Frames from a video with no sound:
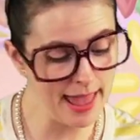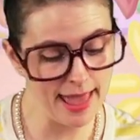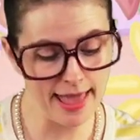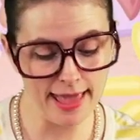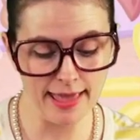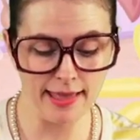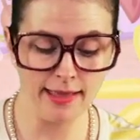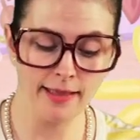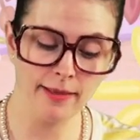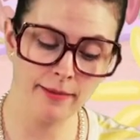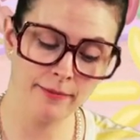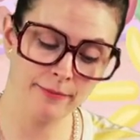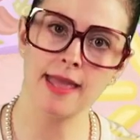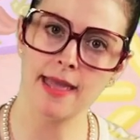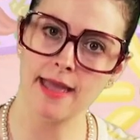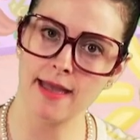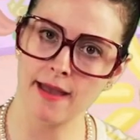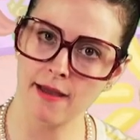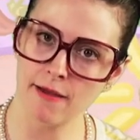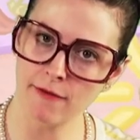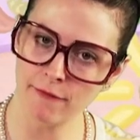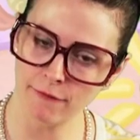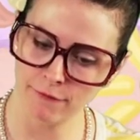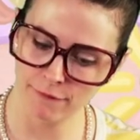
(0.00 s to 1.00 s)
A,
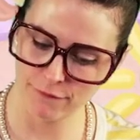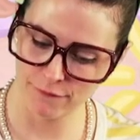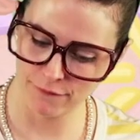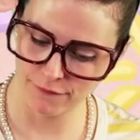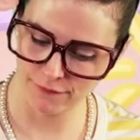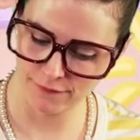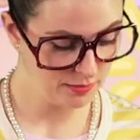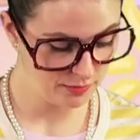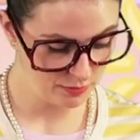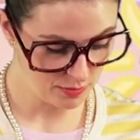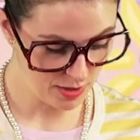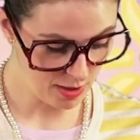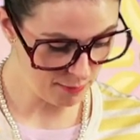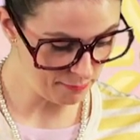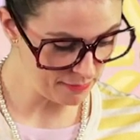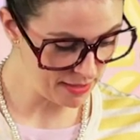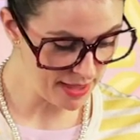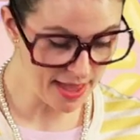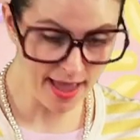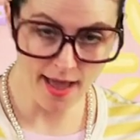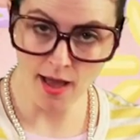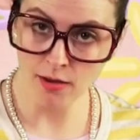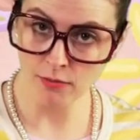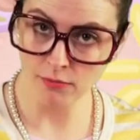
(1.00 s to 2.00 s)
F. You help
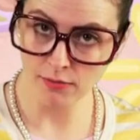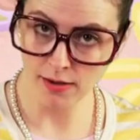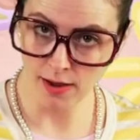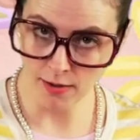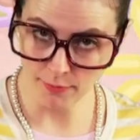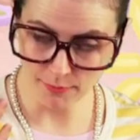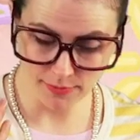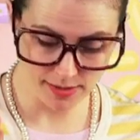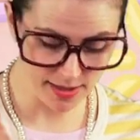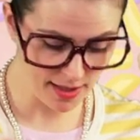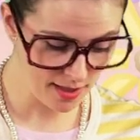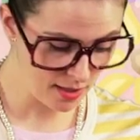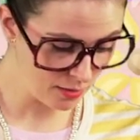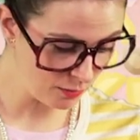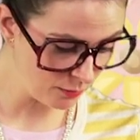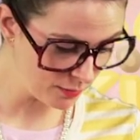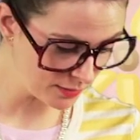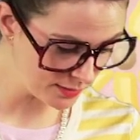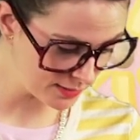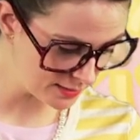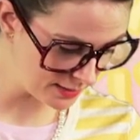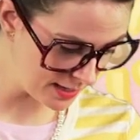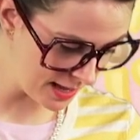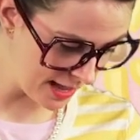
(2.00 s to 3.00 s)
me out, help me out.
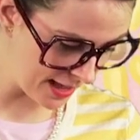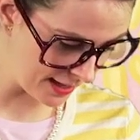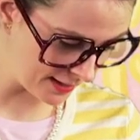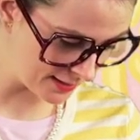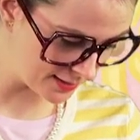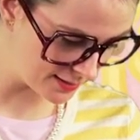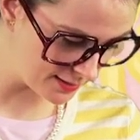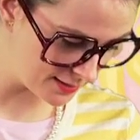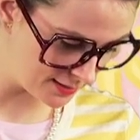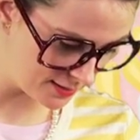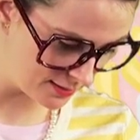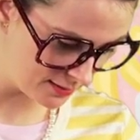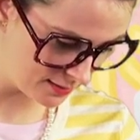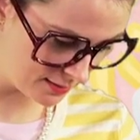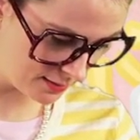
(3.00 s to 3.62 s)
What's next?